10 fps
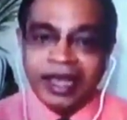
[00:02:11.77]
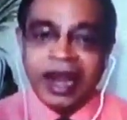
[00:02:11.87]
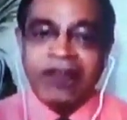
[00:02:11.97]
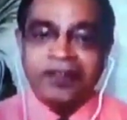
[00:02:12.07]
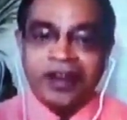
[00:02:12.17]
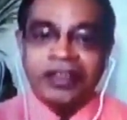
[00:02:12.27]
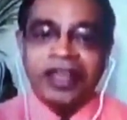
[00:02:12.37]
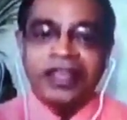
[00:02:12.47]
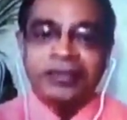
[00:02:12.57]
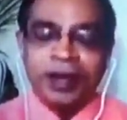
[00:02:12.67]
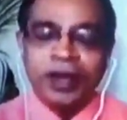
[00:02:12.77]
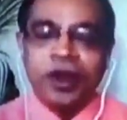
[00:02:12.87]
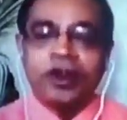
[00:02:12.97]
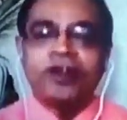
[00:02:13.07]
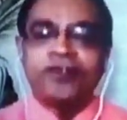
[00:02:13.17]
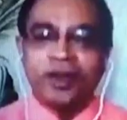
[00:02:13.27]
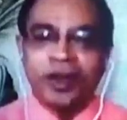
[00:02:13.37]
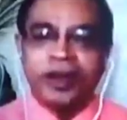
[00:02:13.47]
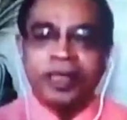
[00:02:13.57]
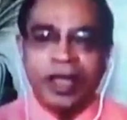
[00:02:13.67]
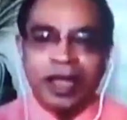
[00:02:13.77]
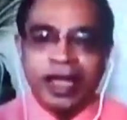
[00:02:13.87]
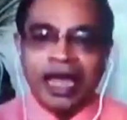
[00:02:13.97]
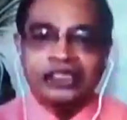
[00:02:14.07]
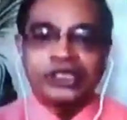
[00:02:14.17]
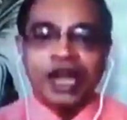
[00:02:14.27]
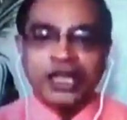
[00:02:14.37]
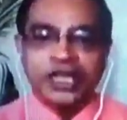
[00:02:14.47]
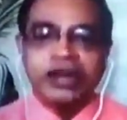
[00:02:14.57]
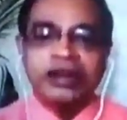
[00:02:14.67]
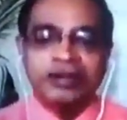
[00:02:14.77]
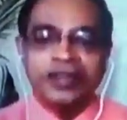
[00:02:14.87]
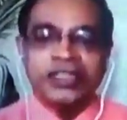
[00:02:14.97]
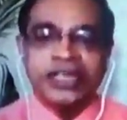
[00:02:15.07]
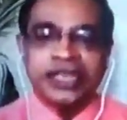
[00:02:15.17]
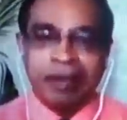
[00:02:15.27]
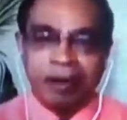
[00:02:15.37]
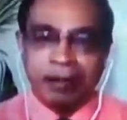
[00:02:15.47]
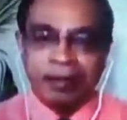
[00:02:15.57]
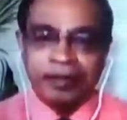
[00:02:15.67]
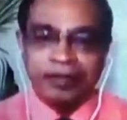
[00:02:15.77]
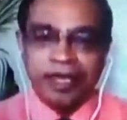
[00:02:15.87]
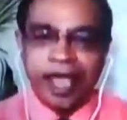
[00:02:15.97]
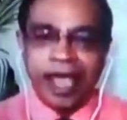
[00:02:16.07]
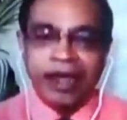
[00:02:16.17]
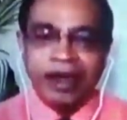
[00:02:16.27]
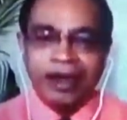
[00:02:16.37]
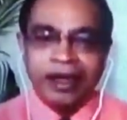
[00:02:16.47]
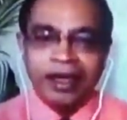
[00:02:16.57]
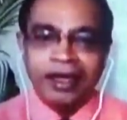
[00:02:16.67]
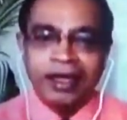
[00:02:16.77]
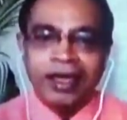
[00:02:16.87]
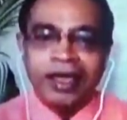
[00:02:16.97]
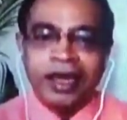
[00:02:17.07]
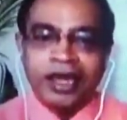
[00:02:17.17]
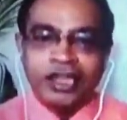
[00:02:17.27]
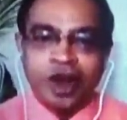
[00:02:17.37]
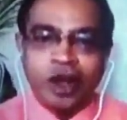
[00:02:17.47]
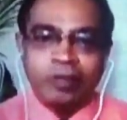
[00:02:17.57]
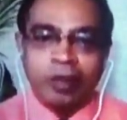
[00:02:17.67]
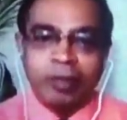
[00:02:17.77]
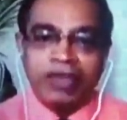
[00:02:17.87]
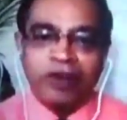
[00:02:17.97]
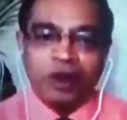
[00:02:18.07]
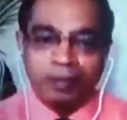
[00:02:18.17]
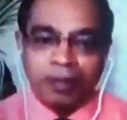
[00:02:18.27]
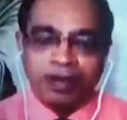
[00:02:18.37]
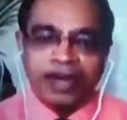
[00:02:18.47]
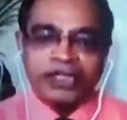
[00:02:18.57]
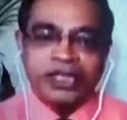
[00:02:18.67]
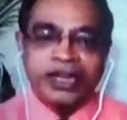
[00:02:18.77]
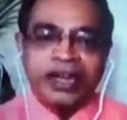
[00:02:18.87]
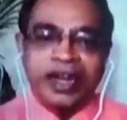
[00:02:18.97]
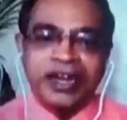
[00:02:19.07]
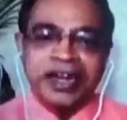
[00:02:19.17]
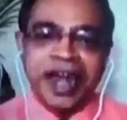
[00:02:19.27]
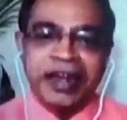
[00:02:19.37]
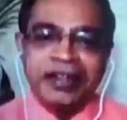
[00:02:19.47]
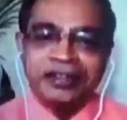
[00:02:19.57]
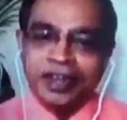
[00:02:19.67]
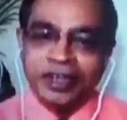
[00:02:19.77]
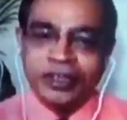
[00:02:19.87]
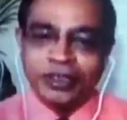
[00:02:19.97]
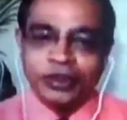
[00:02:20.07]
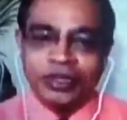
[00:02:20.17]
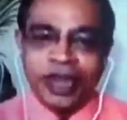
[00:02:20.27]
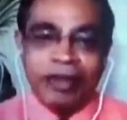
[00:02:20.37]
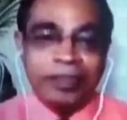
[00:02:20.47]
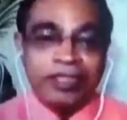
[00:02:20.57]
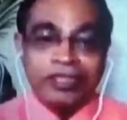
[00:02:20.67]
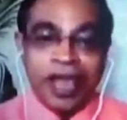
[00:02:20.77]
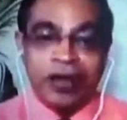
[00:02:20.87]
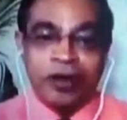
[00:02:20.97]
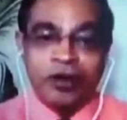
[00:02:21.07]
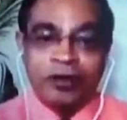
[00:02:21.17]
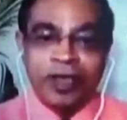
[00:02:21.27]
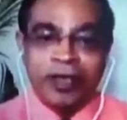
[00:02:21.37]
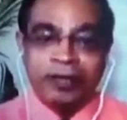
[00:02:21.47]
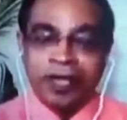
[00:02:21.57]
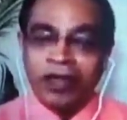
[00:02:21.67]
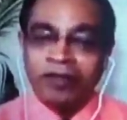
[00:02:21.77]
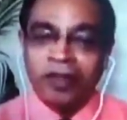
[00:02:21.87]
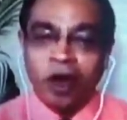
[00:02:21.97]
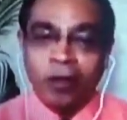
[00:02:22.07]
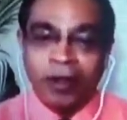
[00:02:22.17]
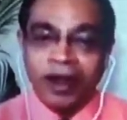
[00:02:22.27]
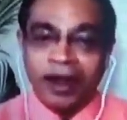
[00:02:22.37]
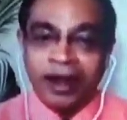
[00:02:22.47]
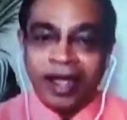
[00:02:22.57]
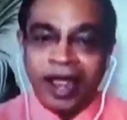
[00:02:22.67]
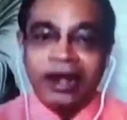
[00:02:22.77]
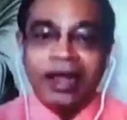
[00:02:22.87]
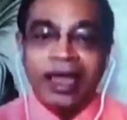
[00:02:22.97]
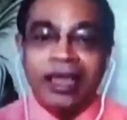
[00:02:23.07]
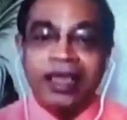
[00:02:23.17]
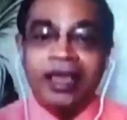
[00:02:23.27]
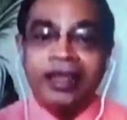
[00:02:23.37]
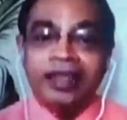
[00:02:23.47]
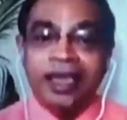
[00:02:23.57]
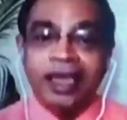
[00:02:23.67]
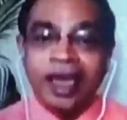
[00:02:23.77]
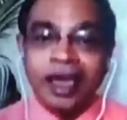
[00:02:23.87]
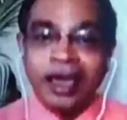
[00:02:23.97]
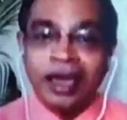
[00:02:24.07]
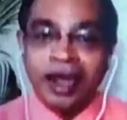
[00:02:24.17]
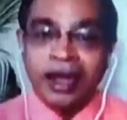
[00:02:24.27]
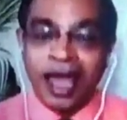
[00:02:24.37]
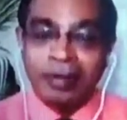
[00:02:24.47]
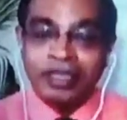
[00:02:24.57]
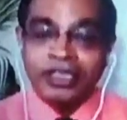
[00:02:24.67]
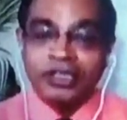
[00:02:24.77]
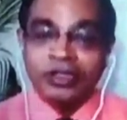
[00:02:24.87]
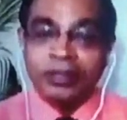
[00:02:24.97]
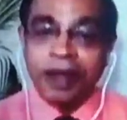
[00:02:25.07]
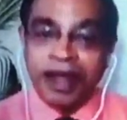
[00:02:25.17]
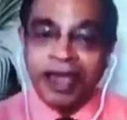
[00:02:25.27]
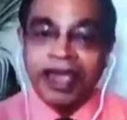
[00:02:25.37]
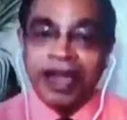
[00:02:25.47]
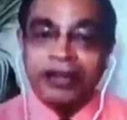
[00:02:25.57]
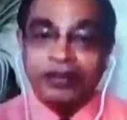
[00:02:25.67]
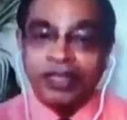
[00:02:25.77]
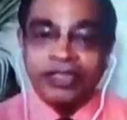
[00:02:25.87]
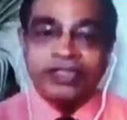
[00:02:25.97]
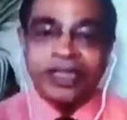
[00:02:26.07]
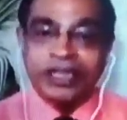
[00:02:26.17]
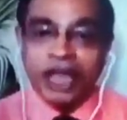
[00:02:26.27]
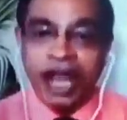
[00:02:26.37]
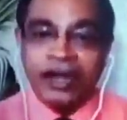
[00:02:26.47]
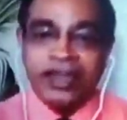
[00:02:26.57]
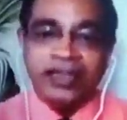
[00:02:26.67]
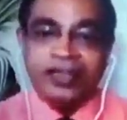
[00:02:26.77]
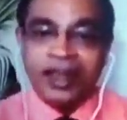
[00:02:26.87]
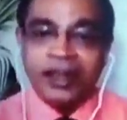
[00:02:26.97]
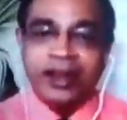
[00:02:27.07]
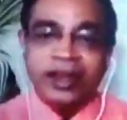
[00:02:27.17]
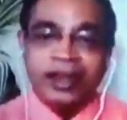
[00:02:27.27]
Thereafter, there has been a lot of construction which has come up, and it is not Mumbai what people had seen in 1893. So the damages are going to be phenomenal, and damages to the building and to these shanties and